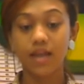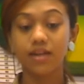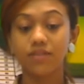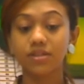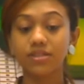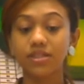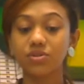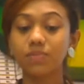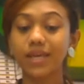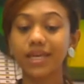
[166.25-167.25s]
Now, the
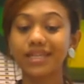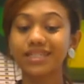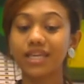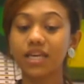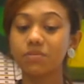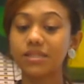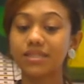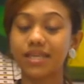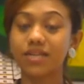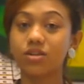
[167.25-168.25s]
central bank in a statement
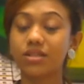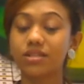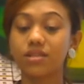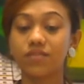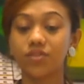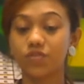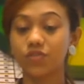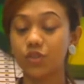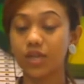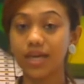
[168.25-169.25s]
said on the 7th of
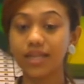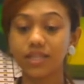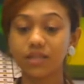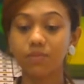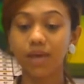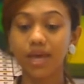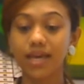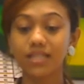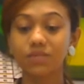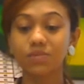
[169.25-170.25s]
July that the bank
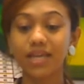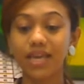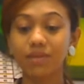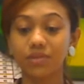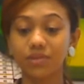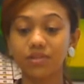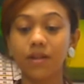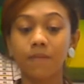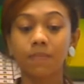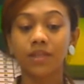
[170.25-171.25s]
has been able
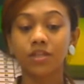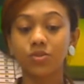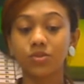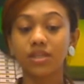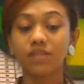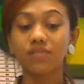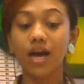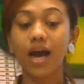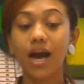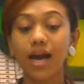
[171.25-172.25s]
to deliver
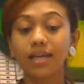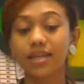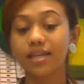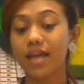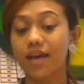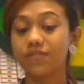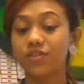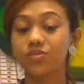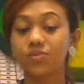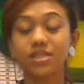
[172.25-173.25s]
higher than
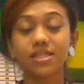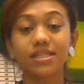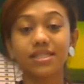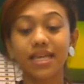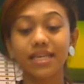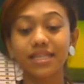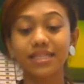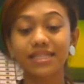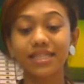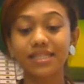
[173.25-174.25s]
average returns and
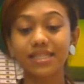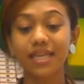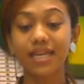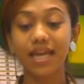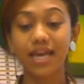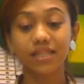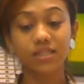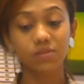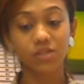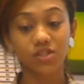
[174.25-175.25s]
consistent
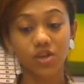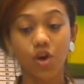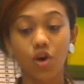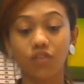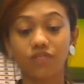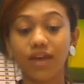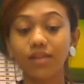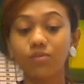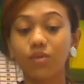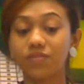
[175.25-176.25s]
enhancement of
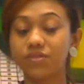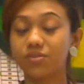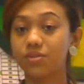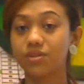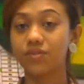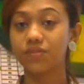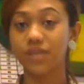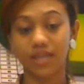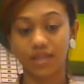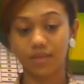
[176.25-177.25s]
value of its reserves
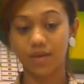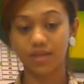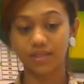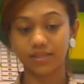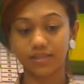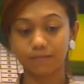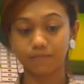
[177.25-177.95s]
in the past.